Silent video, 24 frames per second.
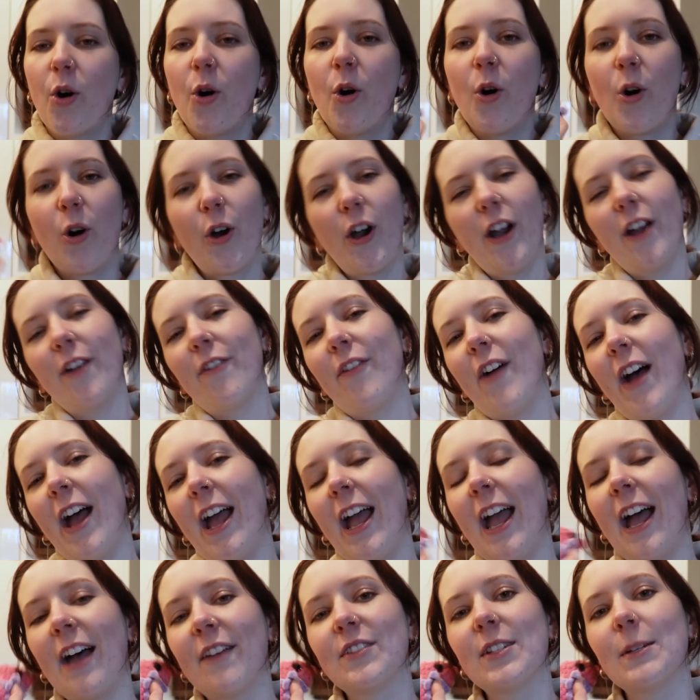or if I
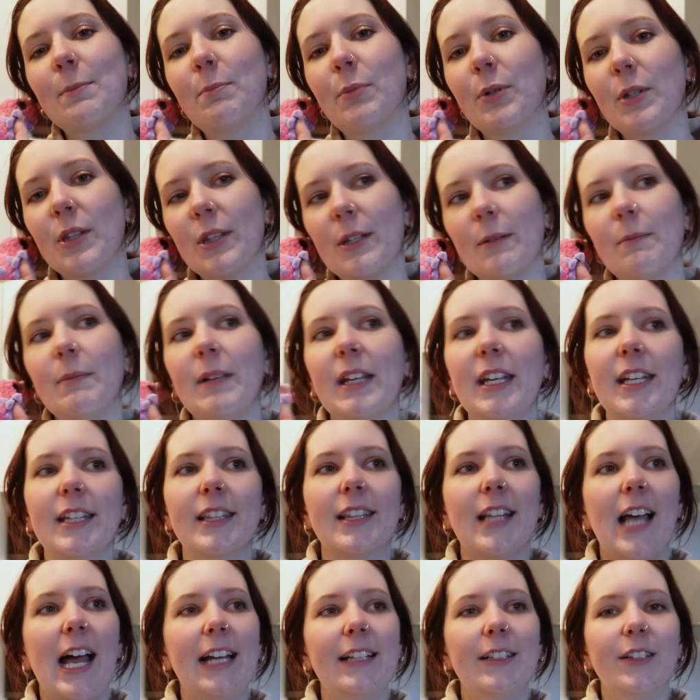have to put them in
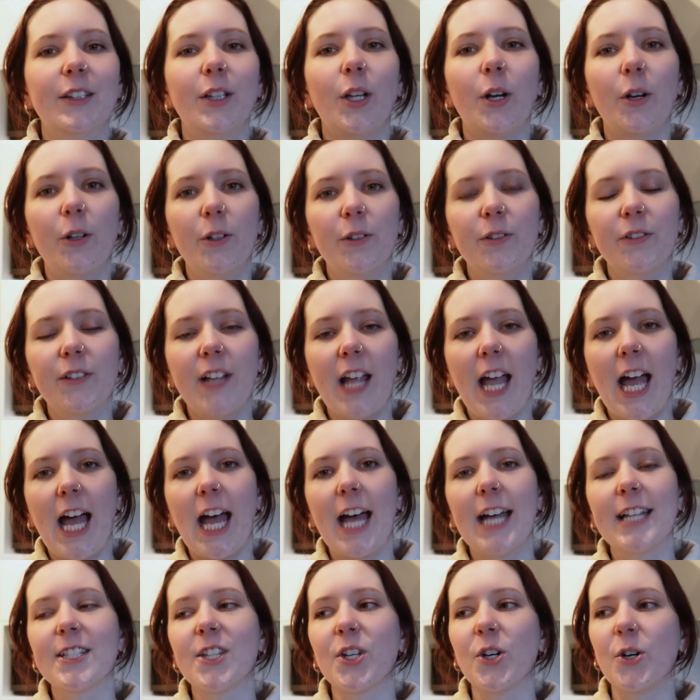like loaf
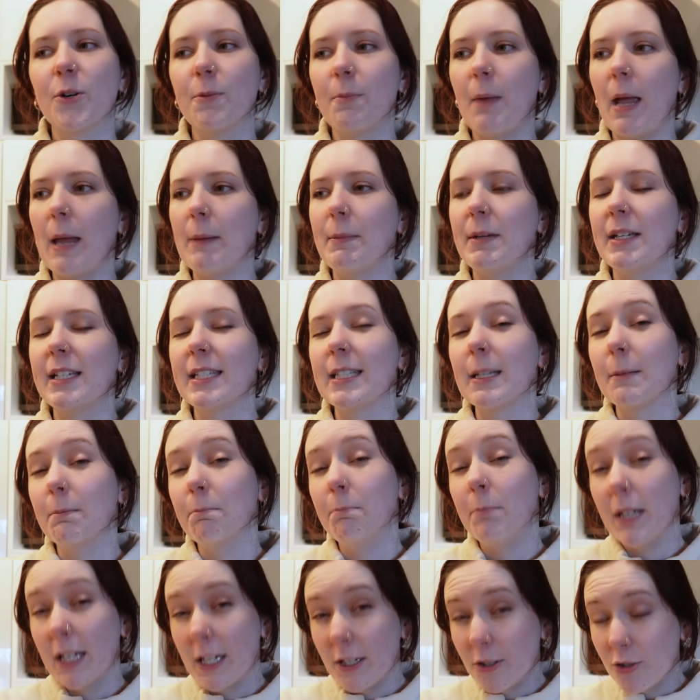cats or maybe
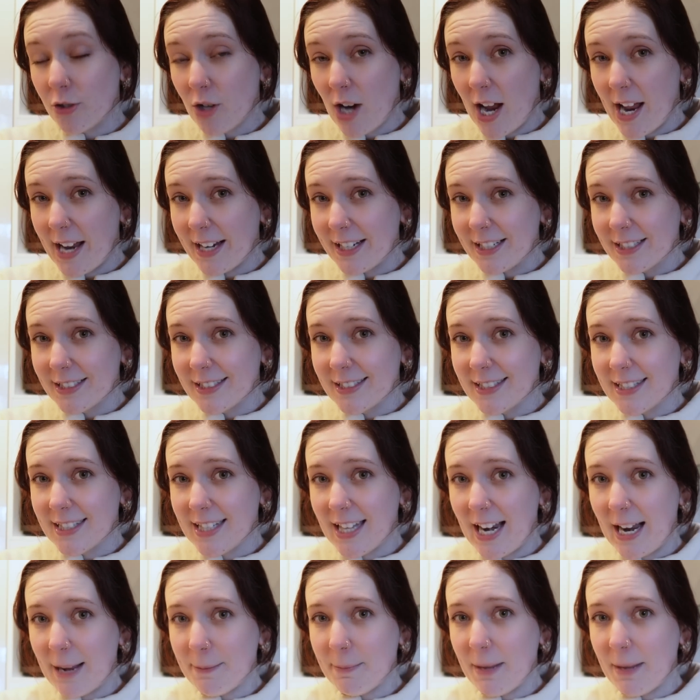some bigger dragons that I